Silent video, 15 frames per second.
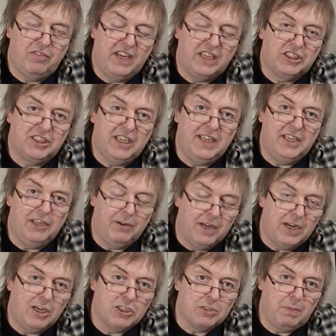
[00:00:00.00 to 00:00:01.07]
fixing. You
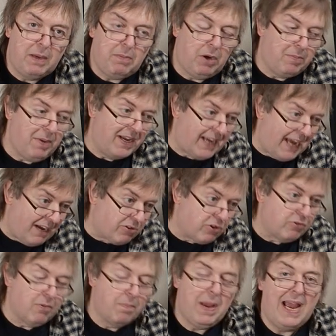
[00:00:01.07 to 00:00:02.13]
can ask people about how
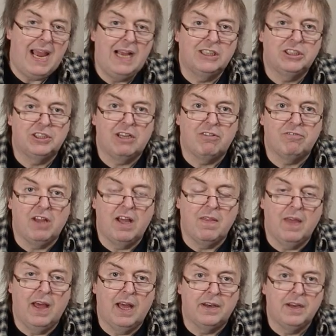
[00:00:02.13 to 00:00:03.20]
to repair stuff
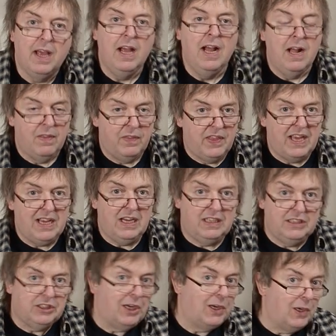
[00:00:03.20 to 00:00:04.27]
like that. There
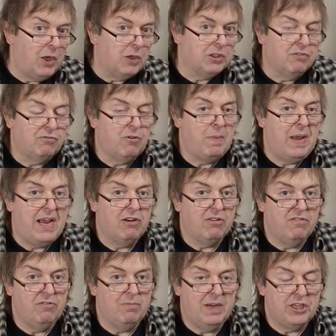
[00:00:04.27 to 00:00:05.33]
is a lot of repair
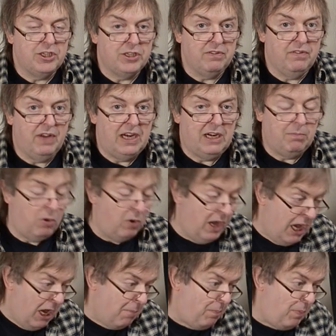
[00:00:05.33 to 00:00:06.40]
information available.
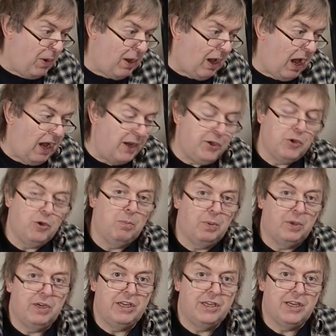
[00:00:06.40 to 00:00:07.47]
But I do
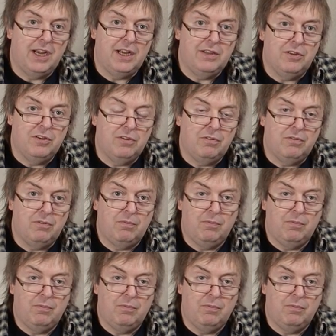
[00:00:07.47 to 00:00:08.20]
appreciate that